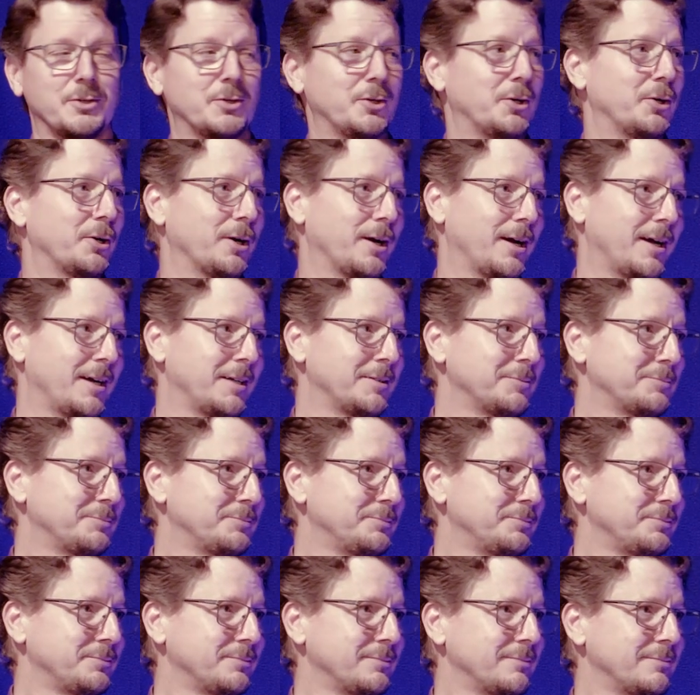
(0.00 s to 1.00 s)
All right.
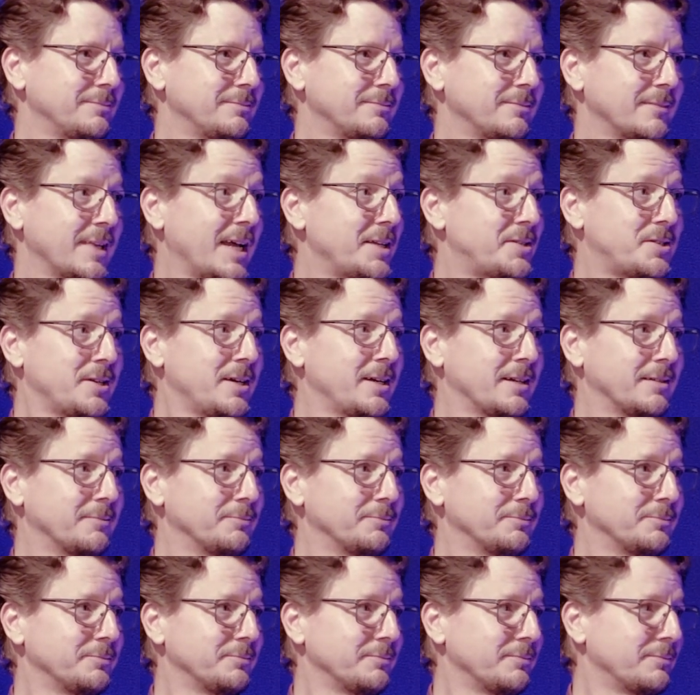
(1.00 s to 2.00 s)
That's it.
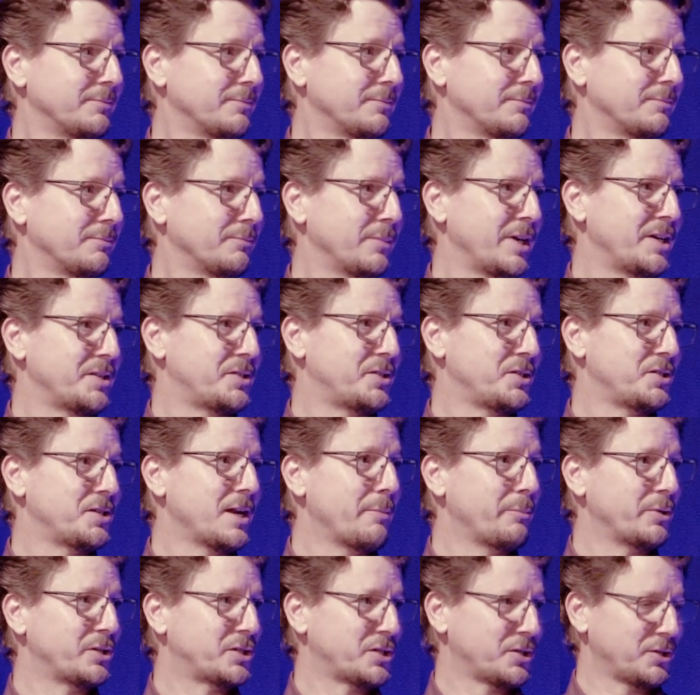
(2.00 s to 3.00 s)
Message
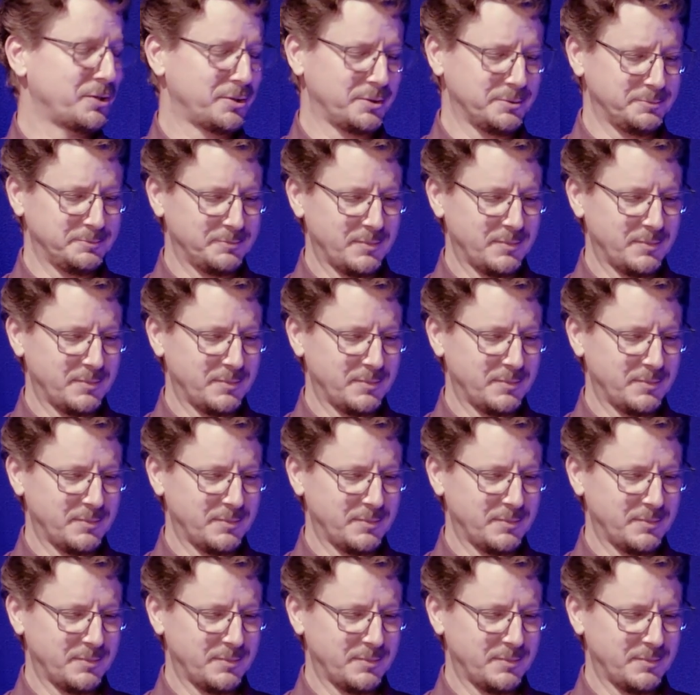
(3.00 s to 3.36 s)
number two.